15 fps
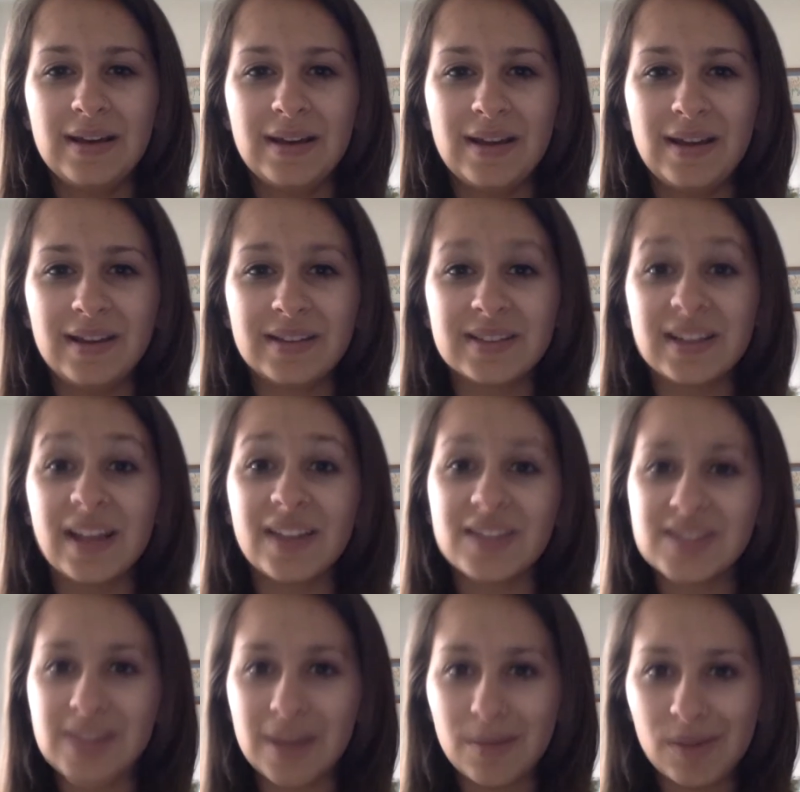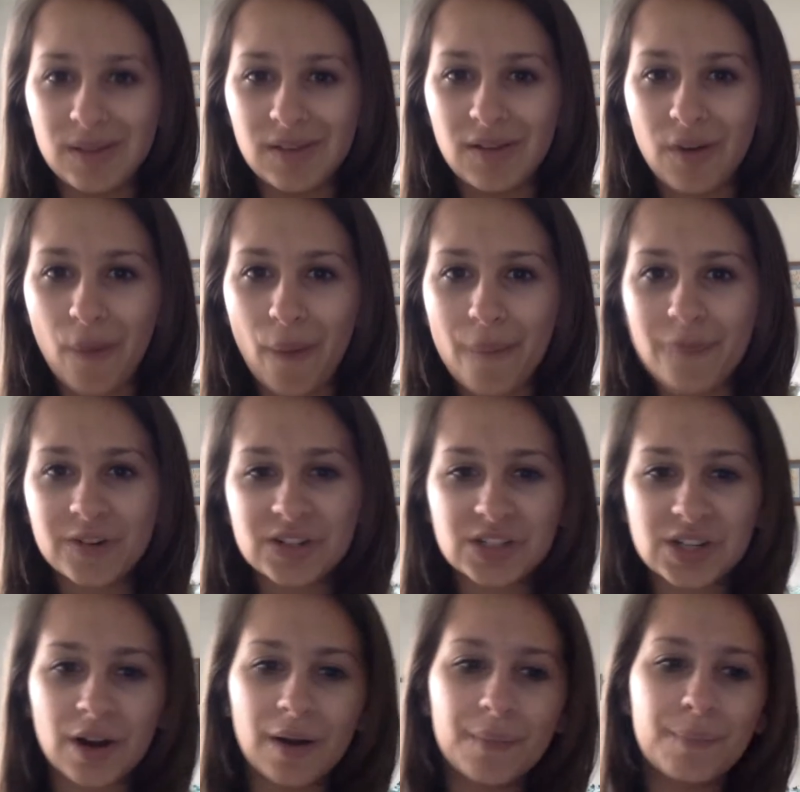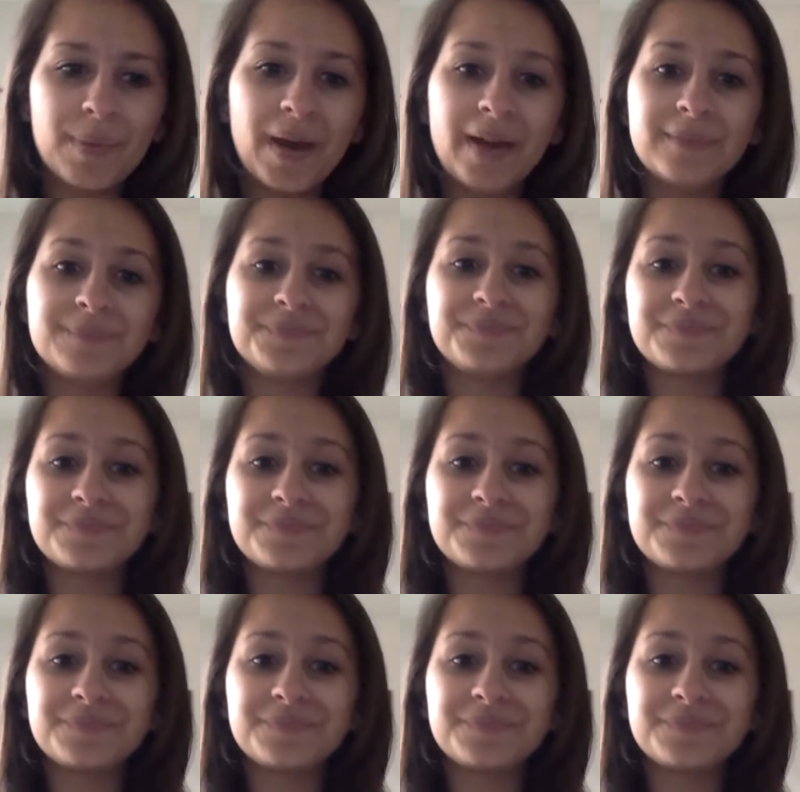it's not the same when you grow up, for sure. But